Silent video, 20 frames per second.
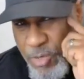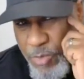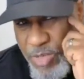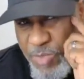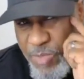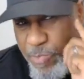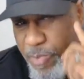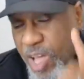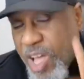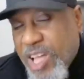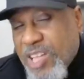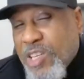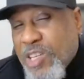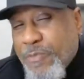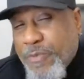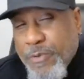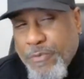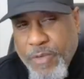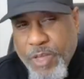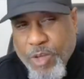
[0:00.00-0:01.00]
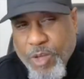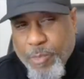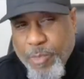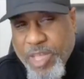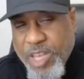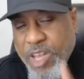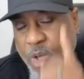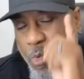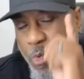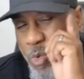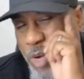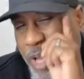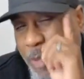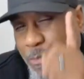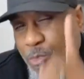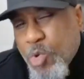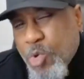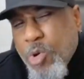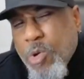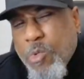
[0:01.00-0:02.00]
to respond to fulfillment. When
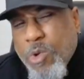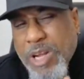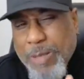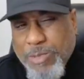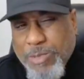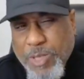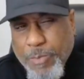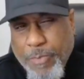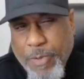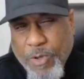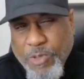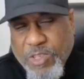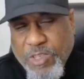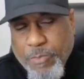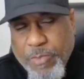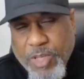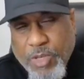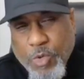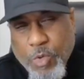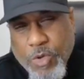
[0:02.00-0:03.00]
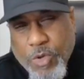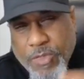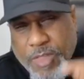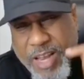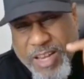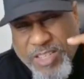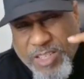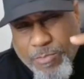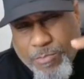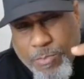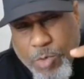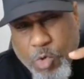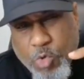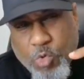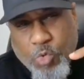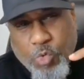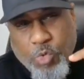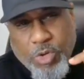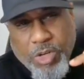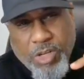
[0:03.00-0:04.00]
I'm doing what I'm supposed to be doing, there's a
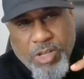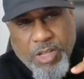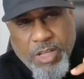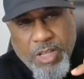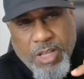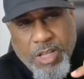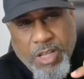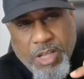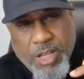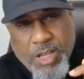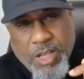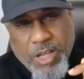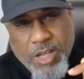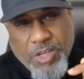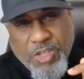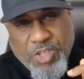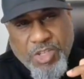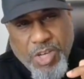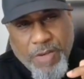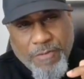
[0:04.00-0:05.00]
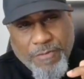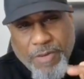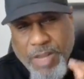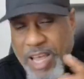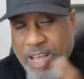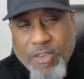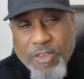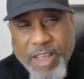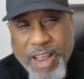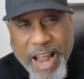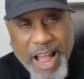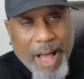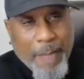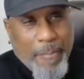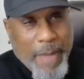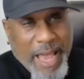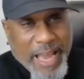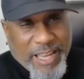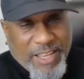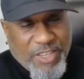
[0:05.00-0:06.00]
mood shift. I don't care
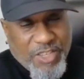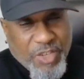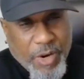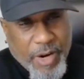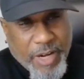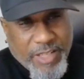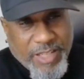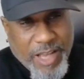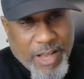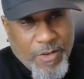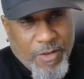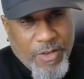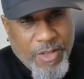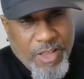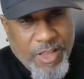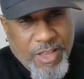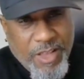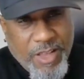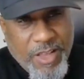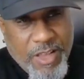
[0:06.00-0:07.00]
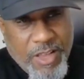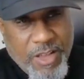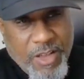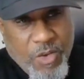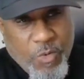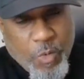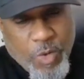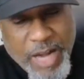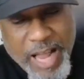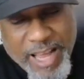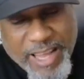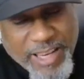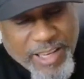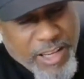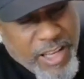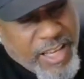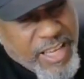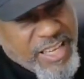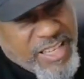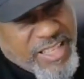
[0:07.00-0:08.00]
how bad it starts out. When I can look